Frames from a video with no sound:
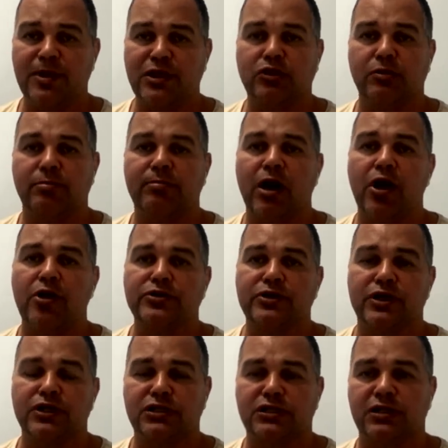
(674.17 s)
Mitchell
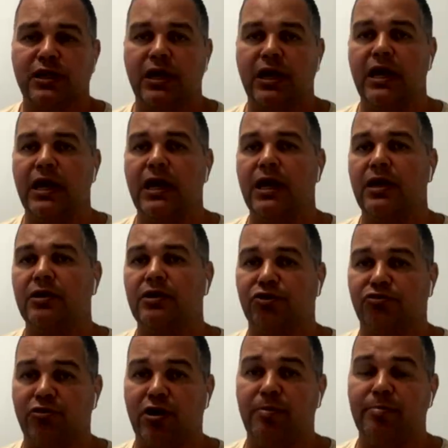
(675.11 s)
Moses
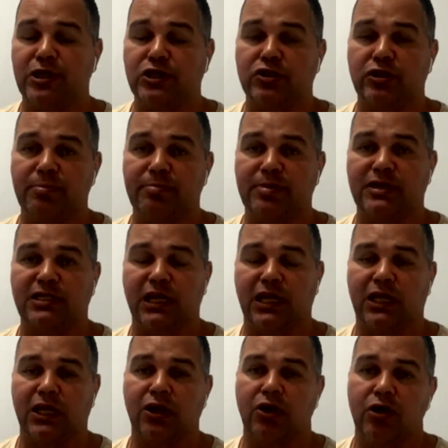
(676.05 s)
and Latrell Mitchell in
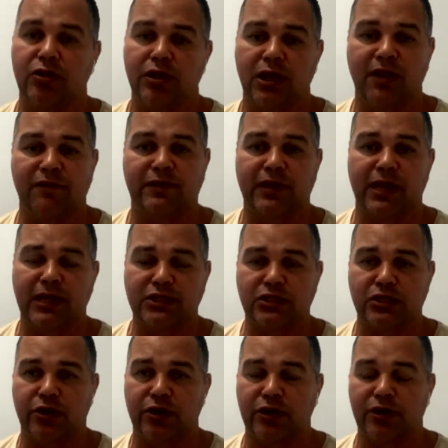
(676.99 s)
particular on the left
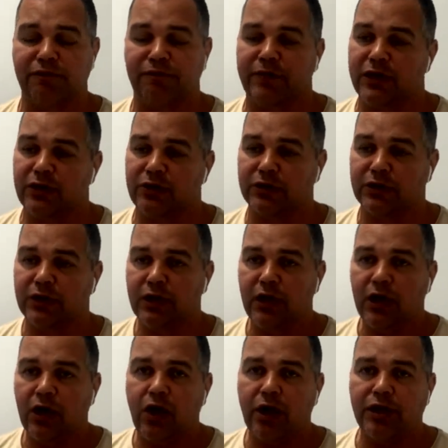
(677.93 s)
hand side of the field.